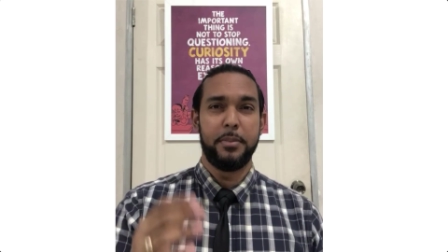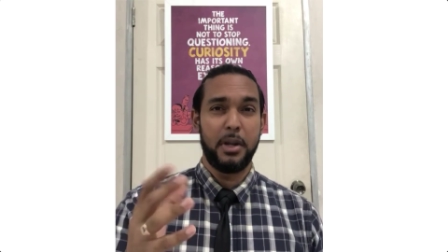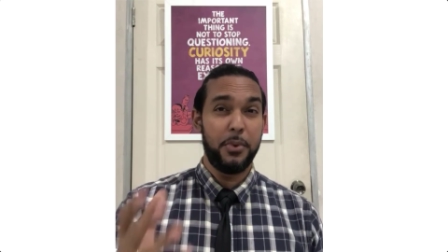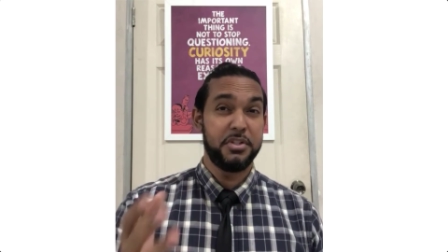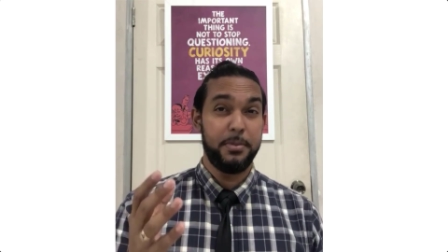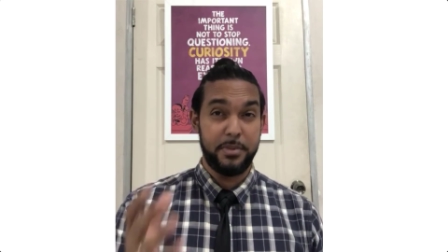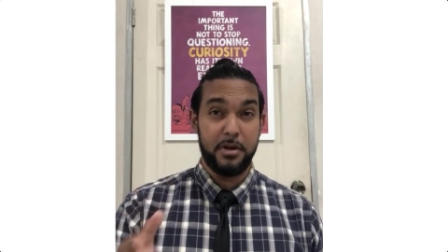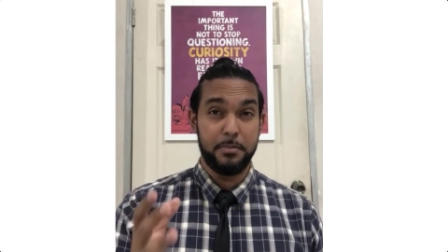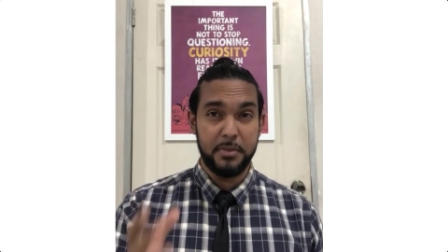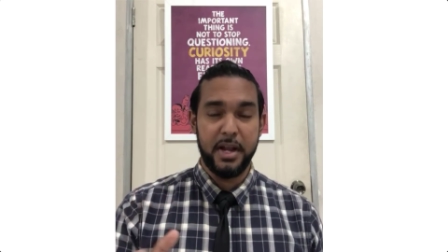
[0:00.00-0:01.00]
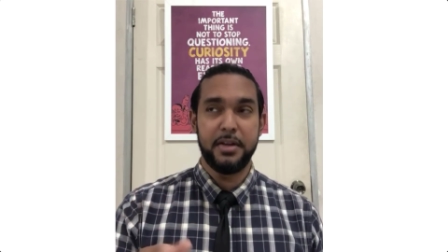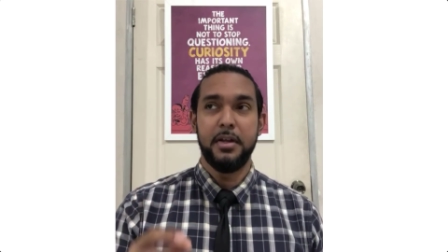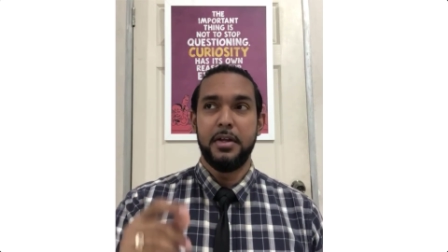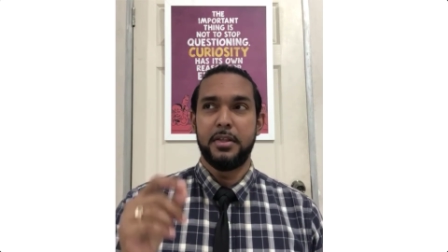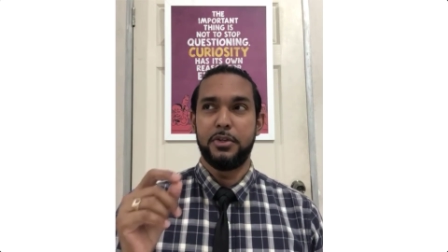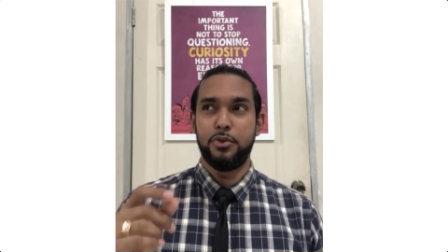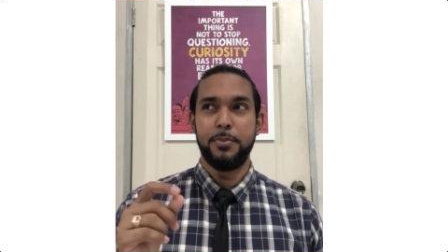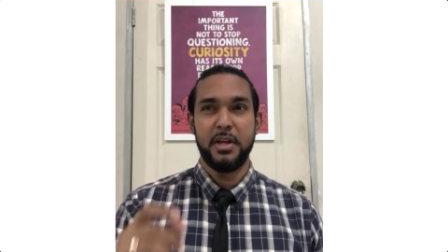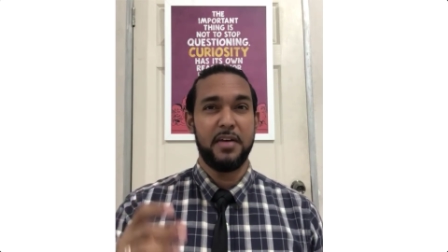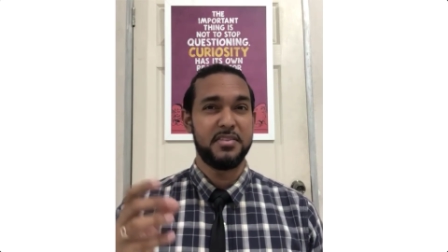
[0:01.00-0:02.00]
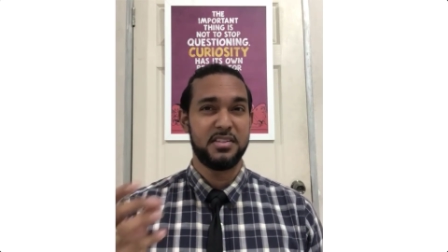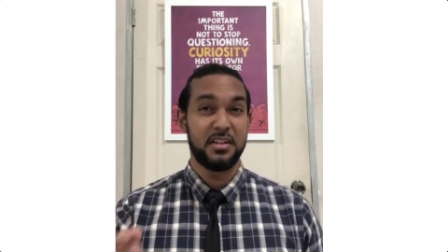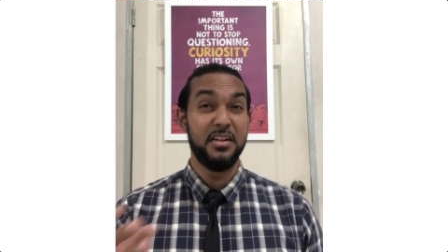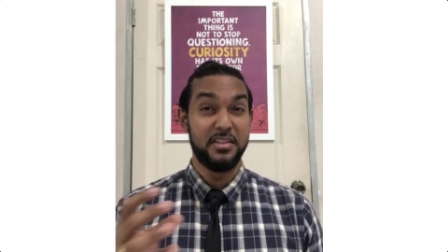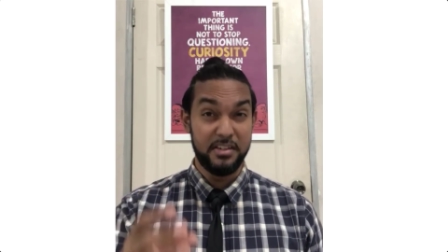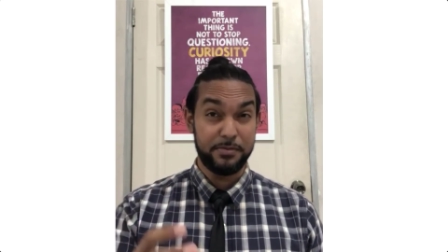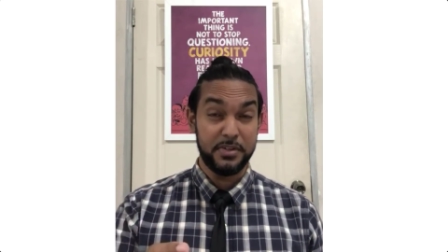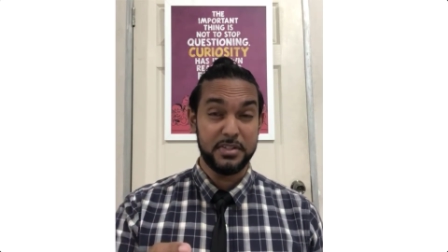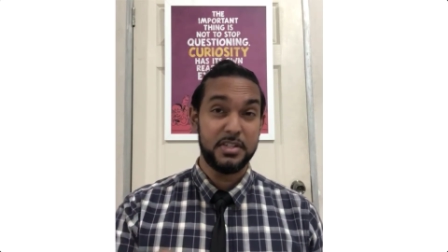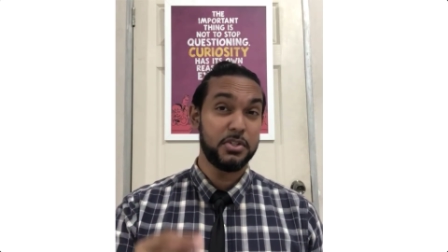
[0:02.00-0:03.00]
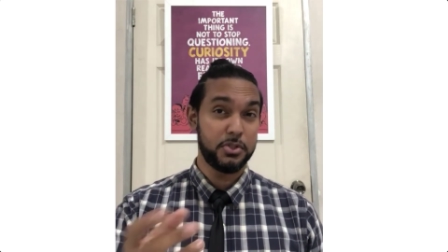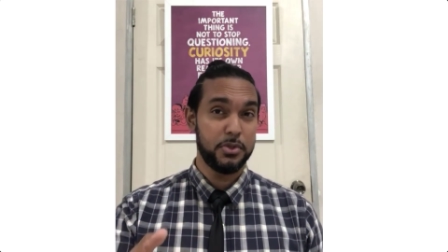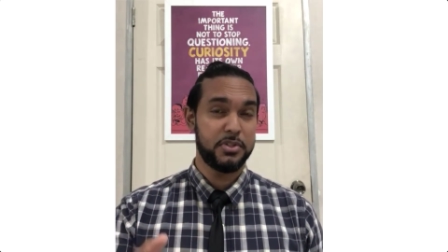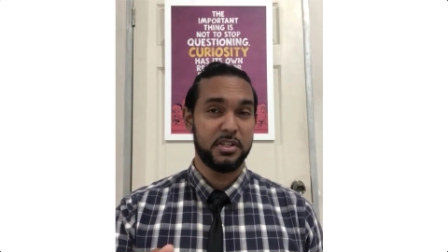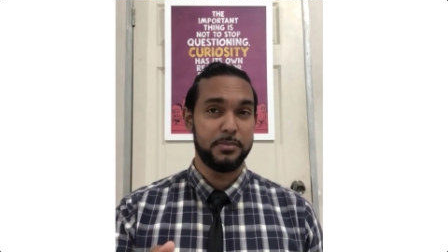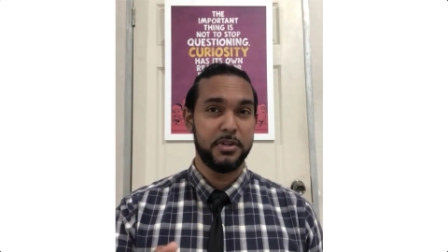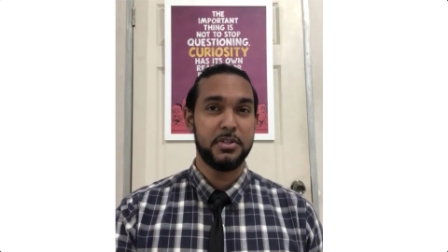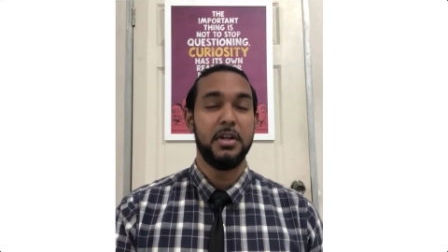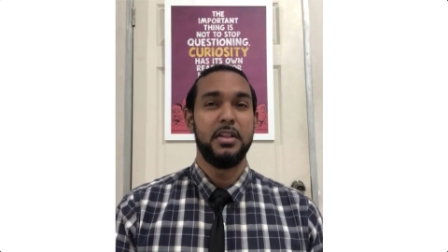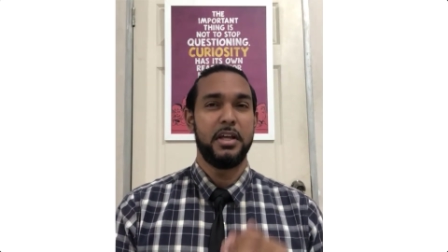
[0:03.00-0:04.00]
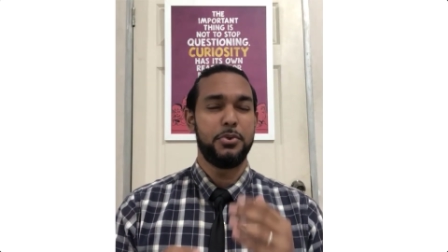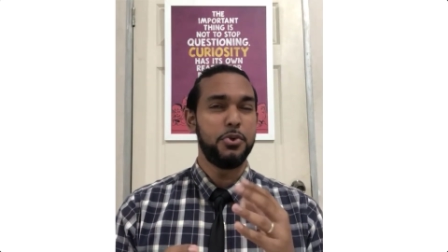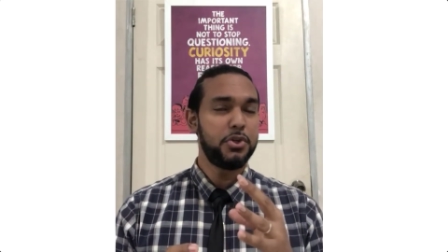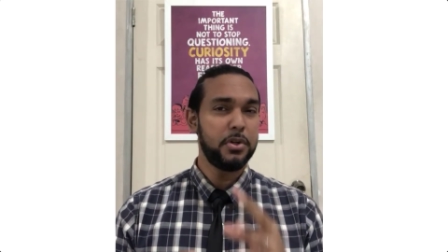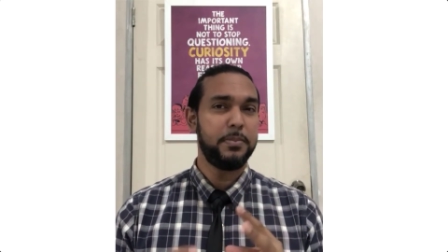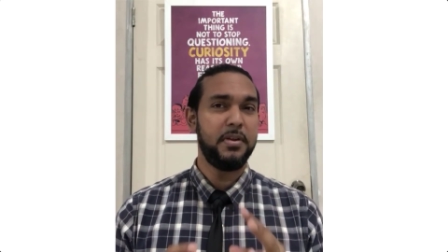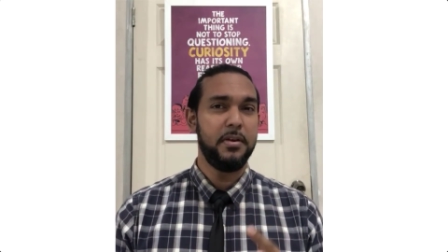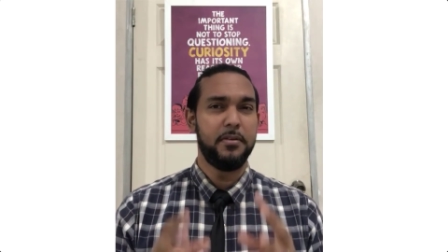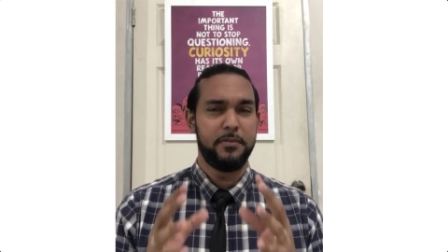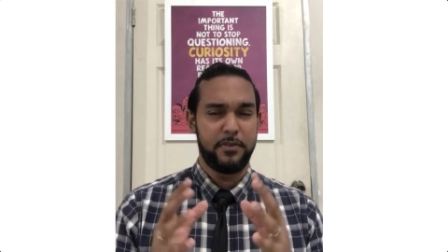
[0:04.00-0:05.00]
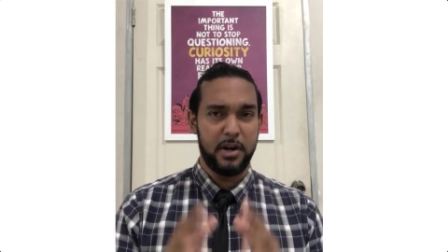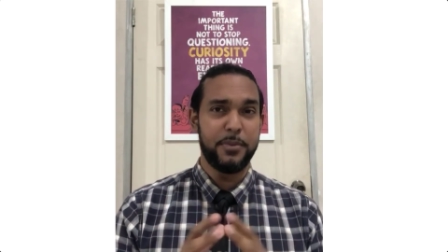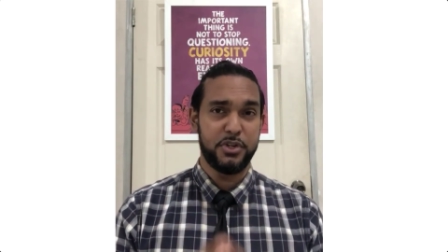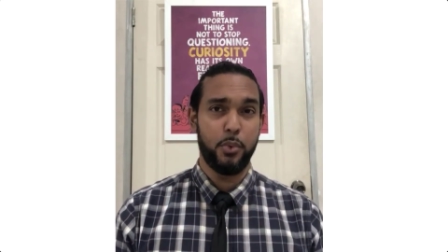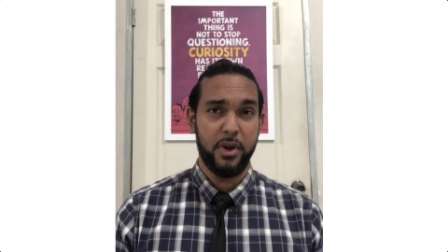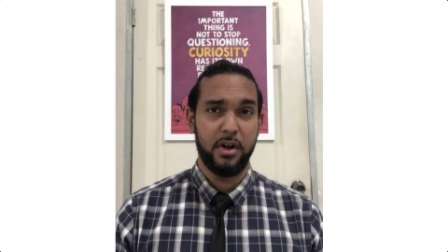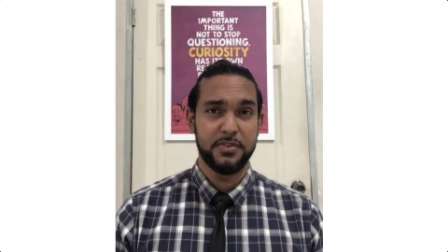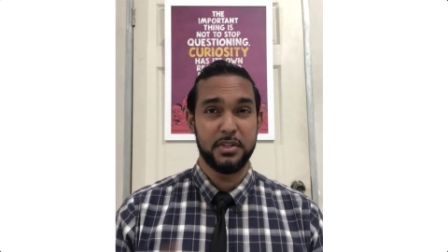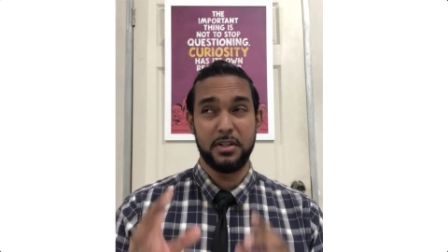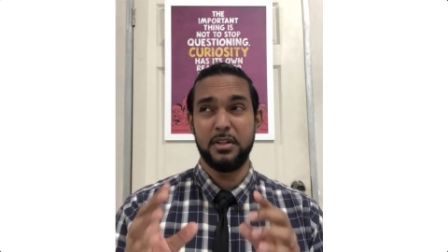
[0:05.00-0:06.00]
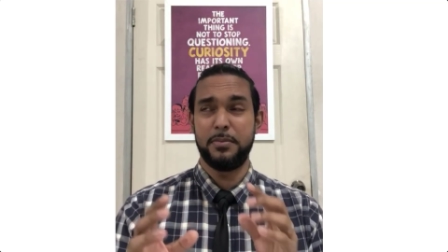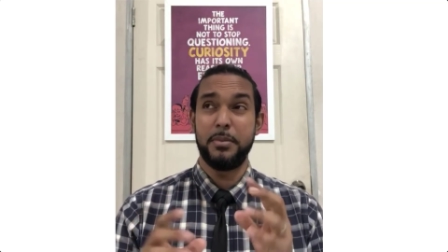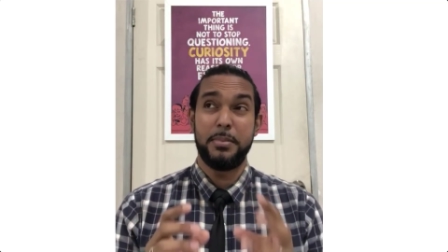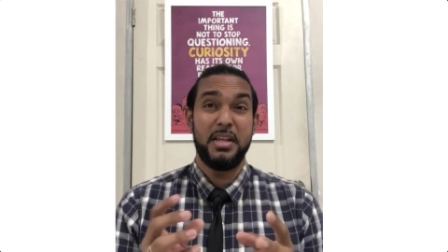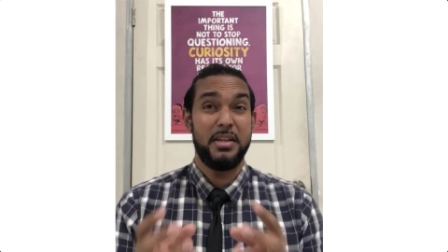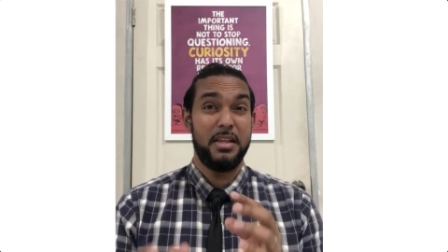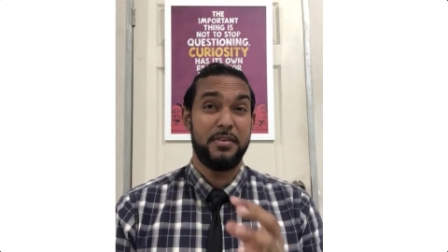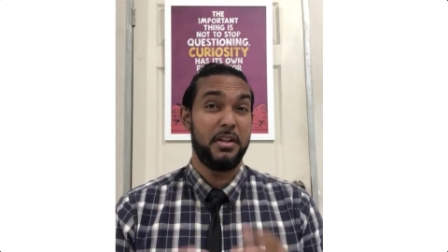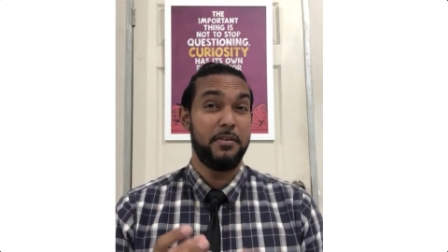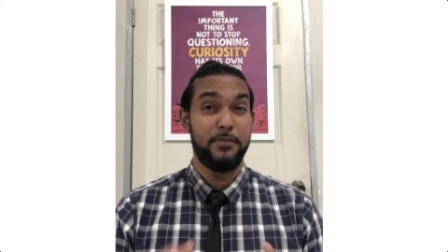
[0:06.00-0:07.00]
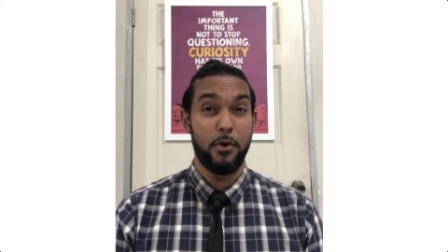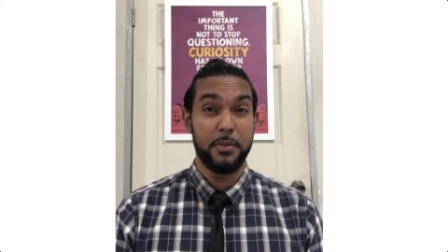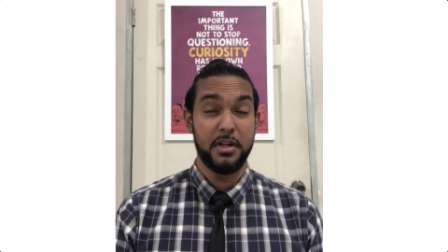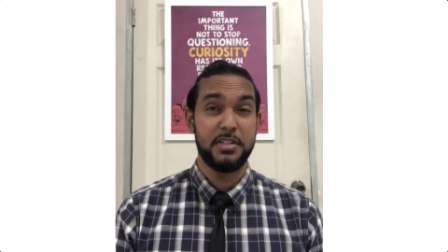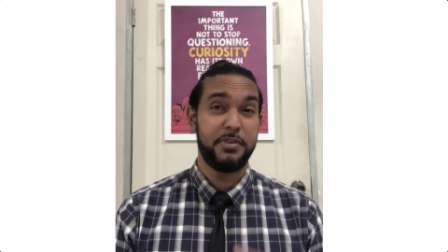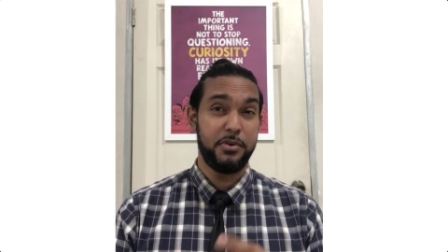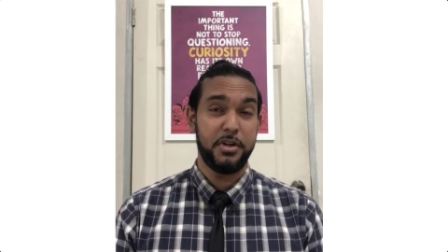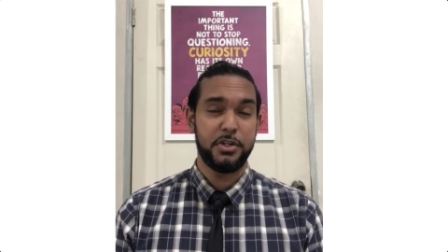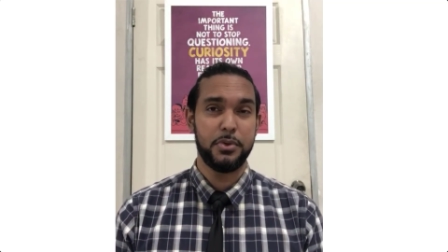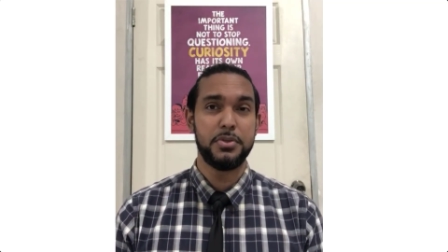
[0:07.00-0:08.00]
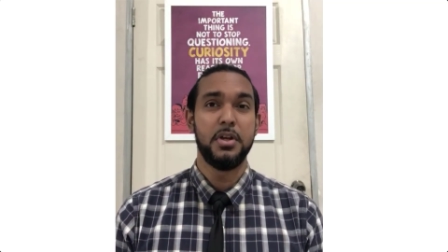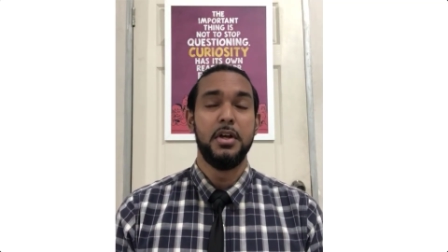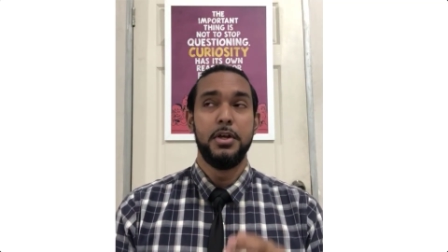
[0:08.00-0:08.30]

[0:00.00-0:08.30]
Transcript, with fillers: But I want you to bear in mind that you may have subtle differences on your syllabus that you should be very much aware of. Subtle, maybe even in the formulas for the ratios.